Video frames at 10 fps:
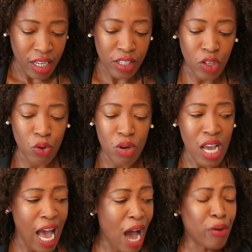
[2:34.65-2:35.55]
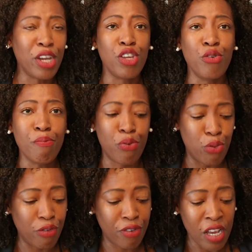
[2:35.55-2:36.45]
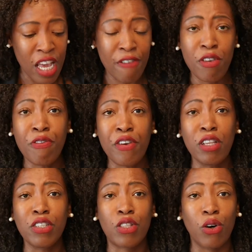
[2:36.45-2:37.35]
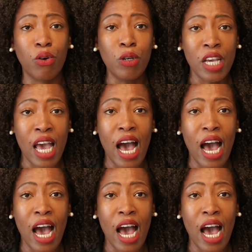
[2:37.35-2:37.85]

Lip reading: so how can you improve? If you feel as though